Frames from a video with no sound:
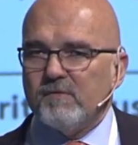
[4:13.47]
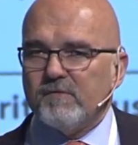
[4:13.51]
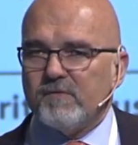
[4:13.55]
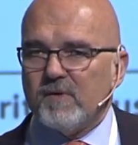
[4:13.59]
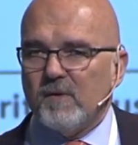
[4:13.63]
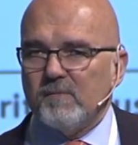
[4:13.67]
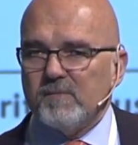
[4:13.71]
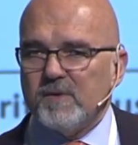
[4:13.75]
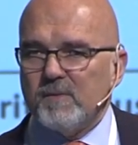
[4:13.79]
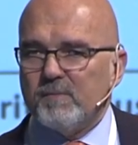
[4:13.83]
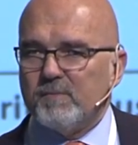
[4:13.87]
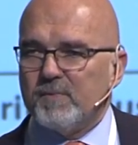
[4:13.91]

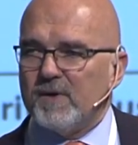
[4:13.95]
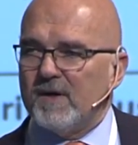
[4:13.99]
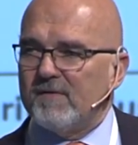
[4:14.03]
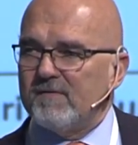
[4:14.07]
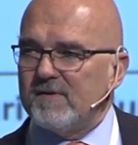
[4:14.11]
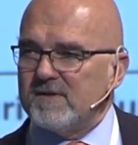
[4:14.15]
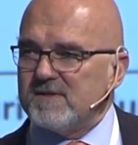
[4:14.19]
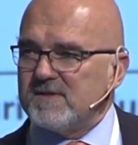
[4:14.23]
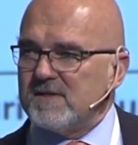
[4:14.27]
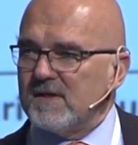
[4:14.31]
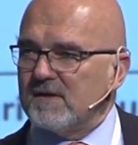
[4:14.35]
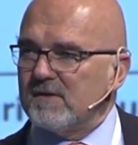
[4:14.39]
from the
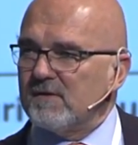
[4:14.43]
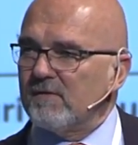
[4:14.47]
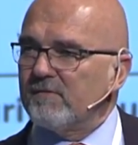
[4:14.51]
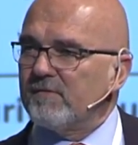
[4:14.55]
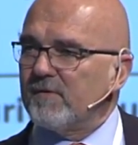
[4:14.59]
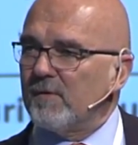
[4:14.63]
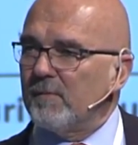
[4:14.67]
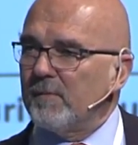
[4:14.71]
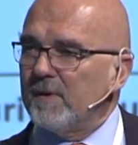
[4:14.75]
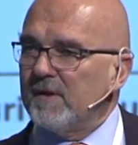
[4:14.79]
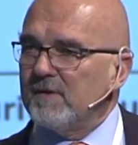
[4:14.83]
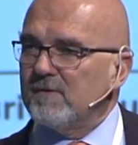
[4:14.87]
private sector,
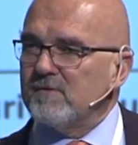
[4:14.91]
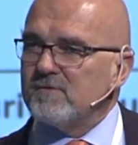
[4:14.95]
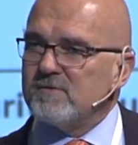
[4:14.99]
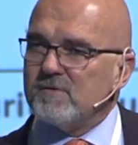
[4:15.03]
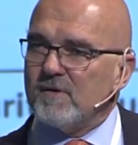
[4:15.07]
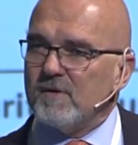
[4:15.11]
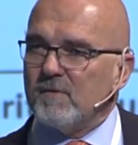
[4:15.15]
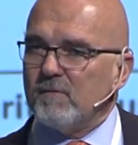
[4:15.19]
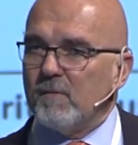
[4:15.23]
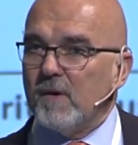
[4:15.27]
from industry.